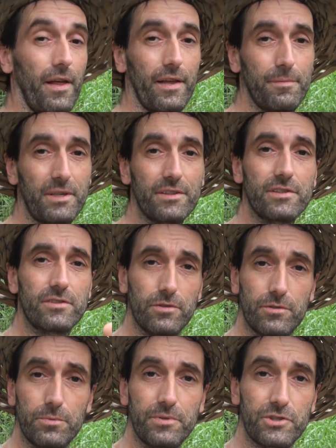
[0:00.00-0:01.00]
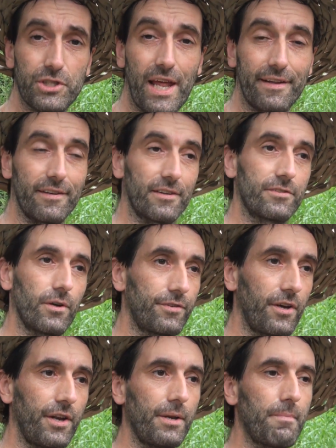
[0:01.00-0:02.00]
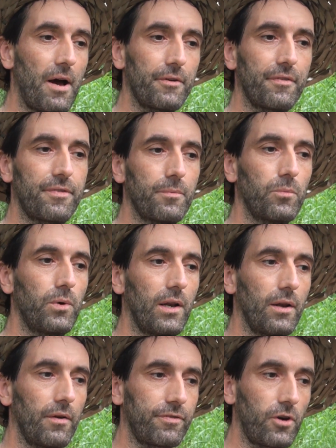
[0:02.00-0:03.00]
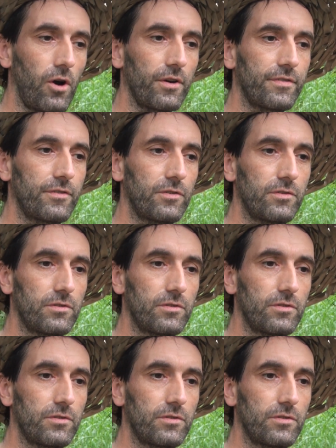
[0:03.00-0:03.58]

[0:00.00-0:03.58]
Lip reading: because it's to do with genetics. So a certain amount of them will, of course,